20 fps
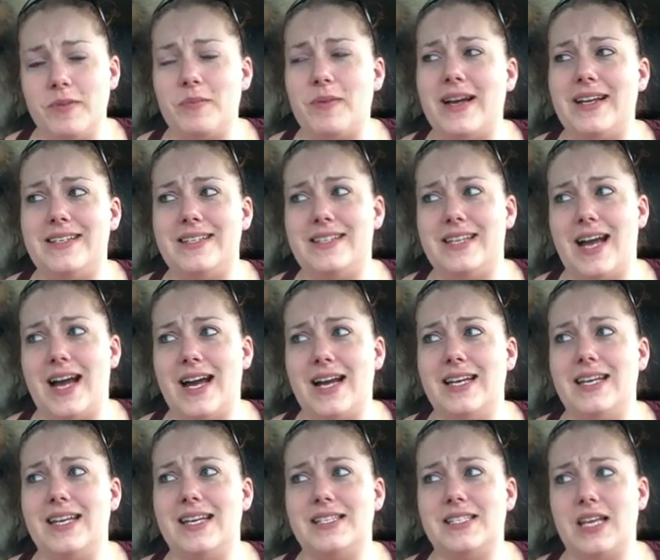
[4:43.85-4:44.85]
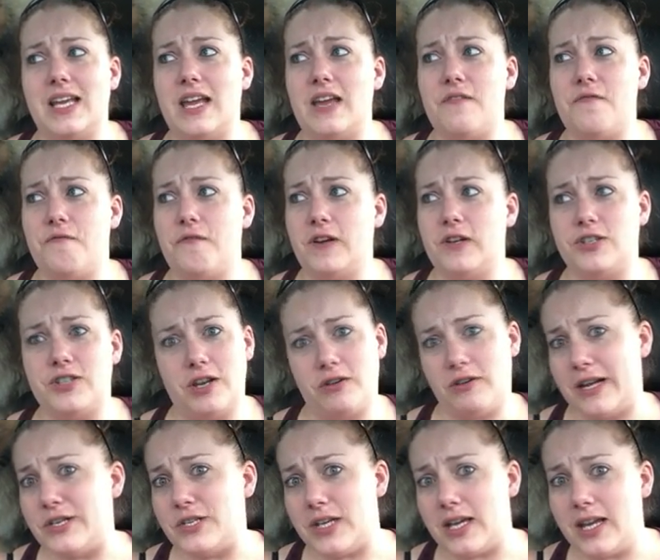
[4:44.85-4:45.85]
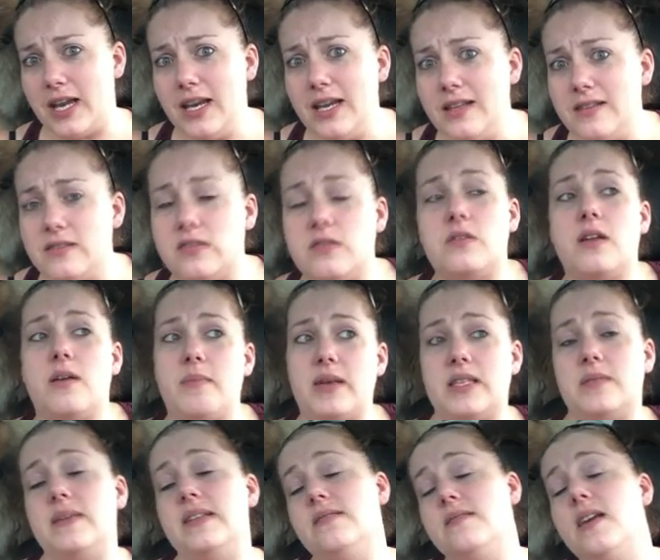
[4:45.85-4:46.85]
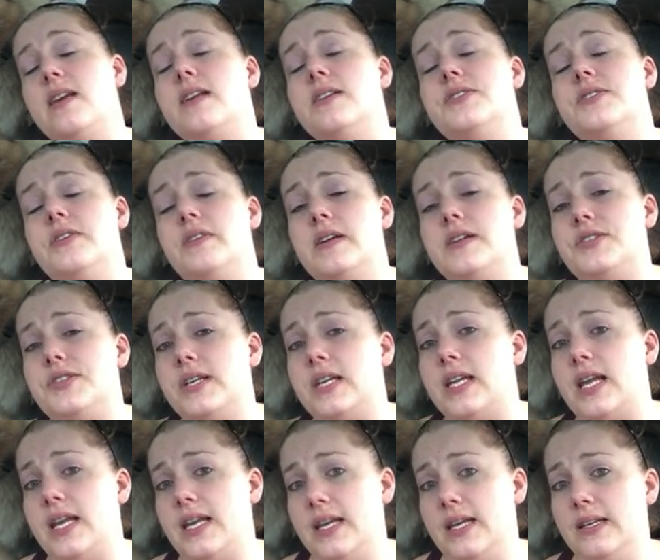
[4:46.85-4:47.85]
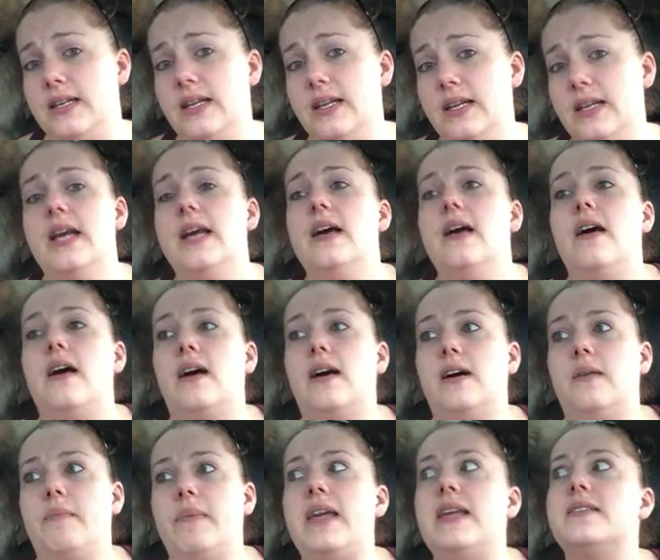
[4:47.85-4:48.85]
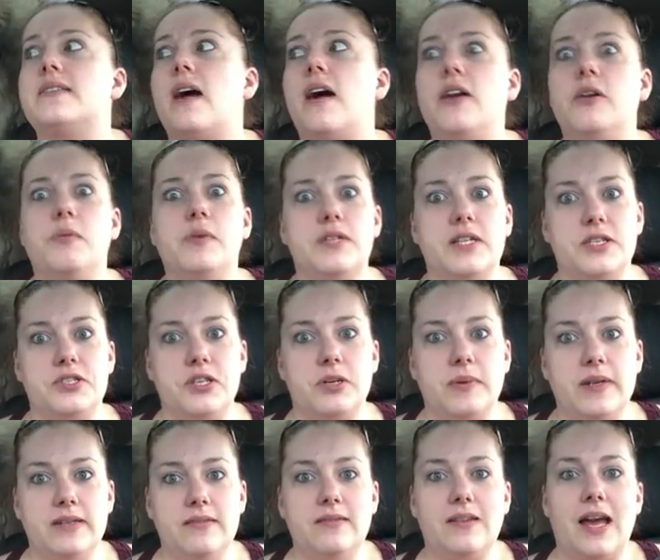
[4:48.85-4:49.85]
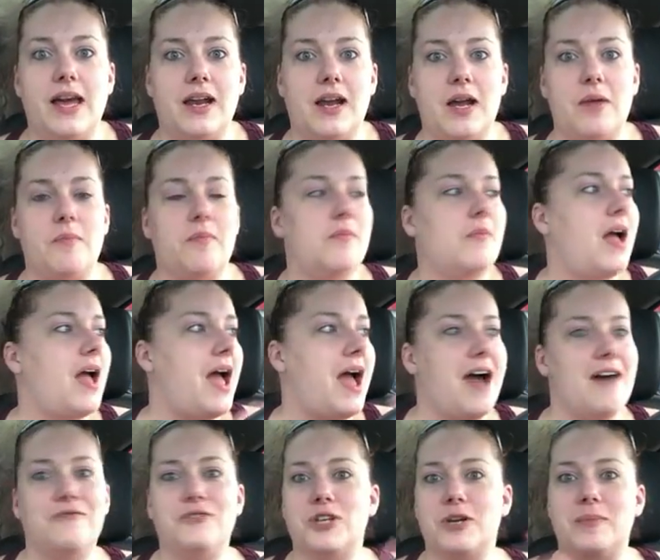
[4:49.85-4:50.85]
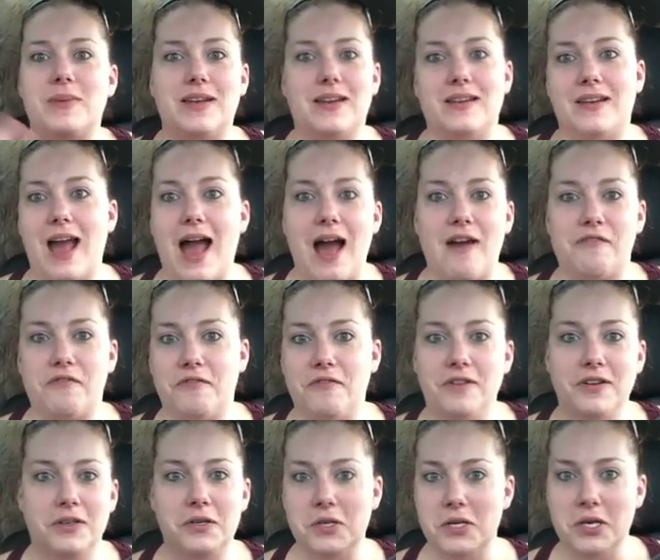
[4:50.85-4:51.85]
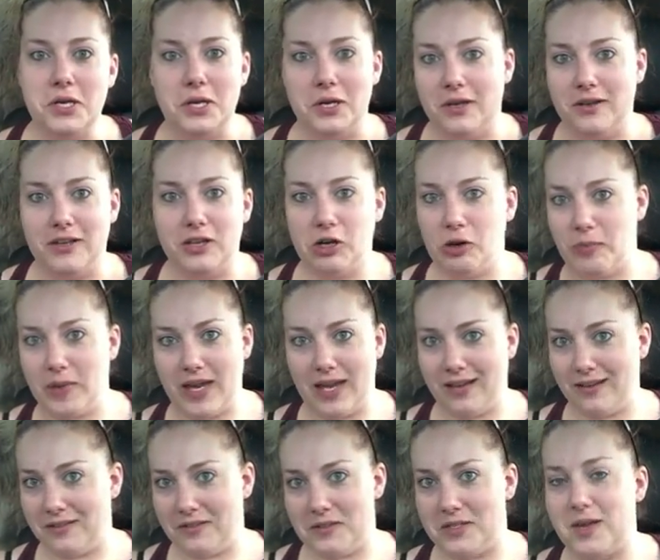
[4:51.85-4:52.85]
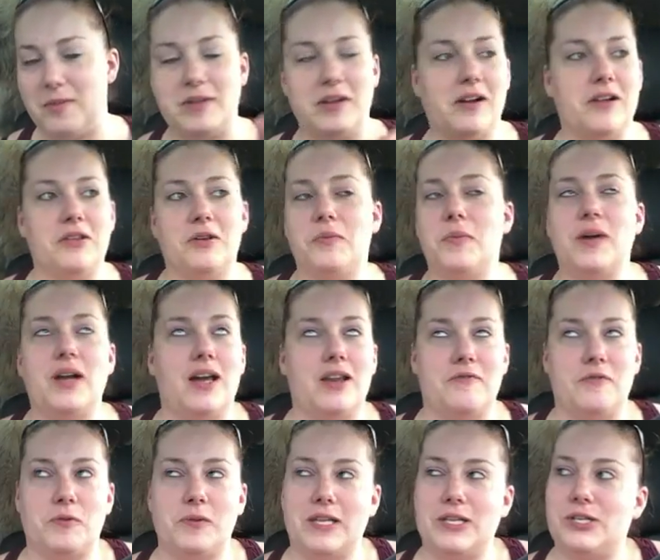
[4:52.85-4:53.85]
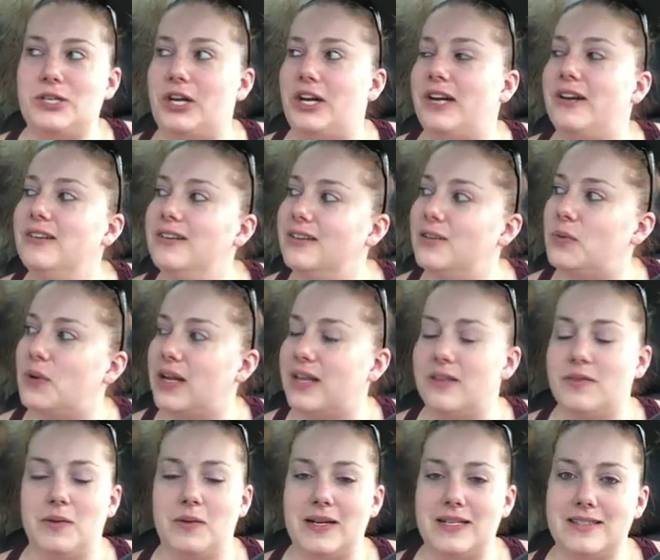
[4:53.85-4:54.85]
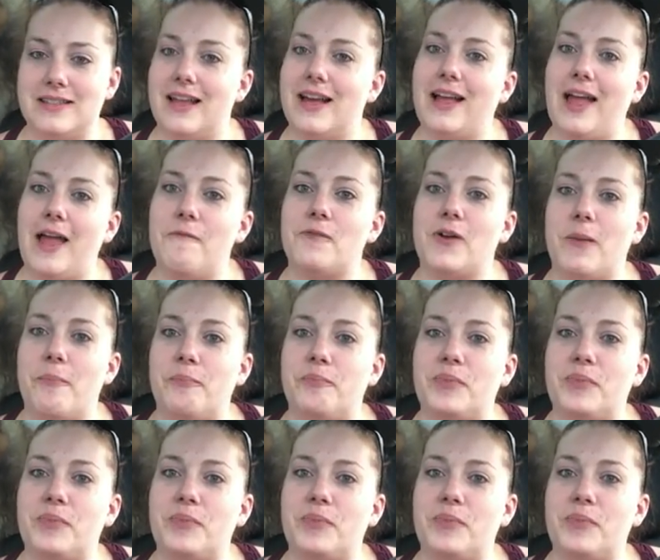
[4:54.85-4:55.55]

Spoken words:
My dad is a first-generation Canadian, so that makes me a second-generation Canadian. He's 100% German, and I'm half German and half European something or other. We're not even really sure where the rest of that came from.